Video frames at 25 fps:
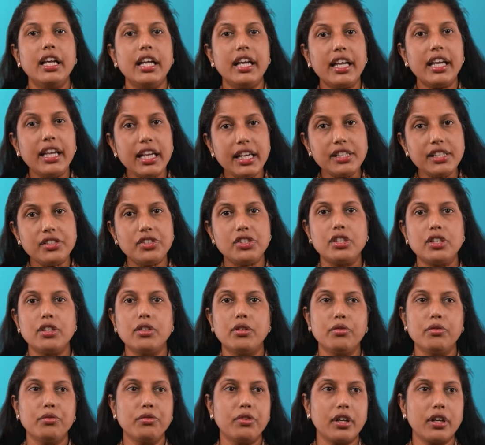each
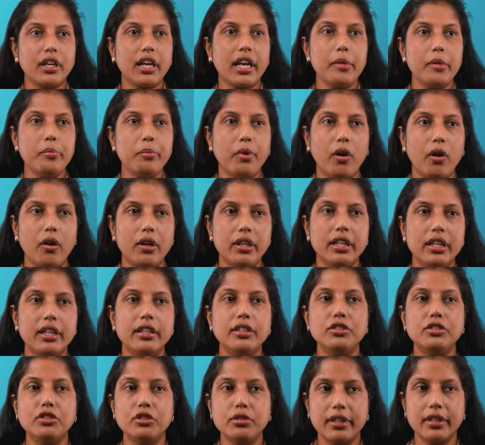were a bond
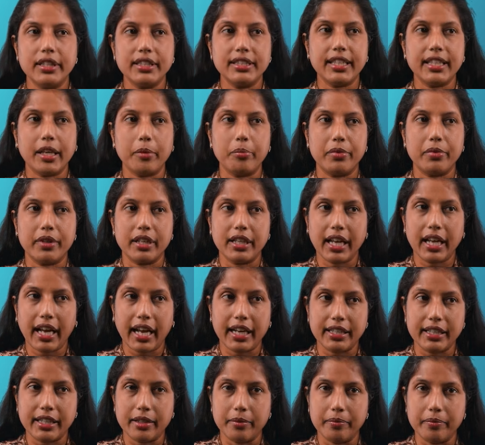to a separate
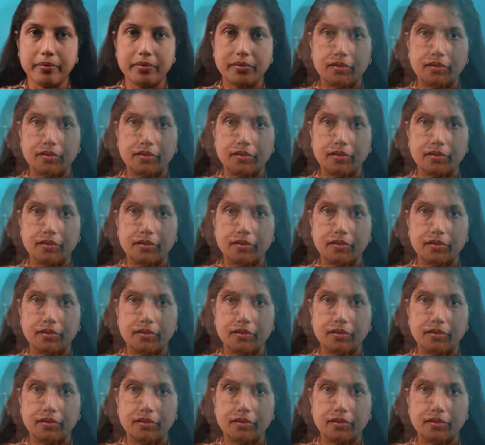atom.